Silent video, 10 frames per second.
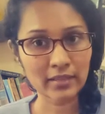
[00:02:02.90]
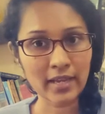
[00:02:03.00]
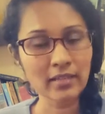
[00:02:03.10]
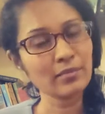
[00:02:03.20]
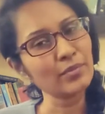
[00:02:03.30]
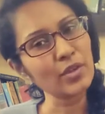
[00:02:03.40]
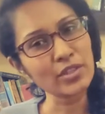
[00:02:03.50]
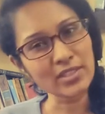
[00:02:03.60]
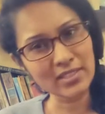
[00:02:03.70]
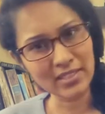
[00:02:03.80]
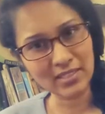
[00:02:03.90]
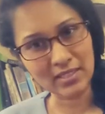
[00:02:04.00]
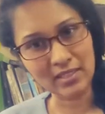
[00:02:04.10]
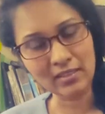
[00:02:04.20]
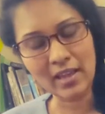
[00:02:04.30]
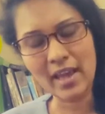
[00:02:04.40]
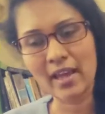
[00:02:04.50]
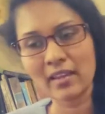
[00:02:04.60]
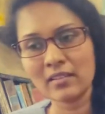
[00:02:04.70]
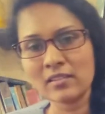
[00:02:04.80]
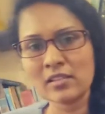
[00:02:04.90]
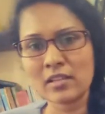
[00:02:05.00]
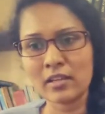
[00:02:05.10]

that, you're just listening, and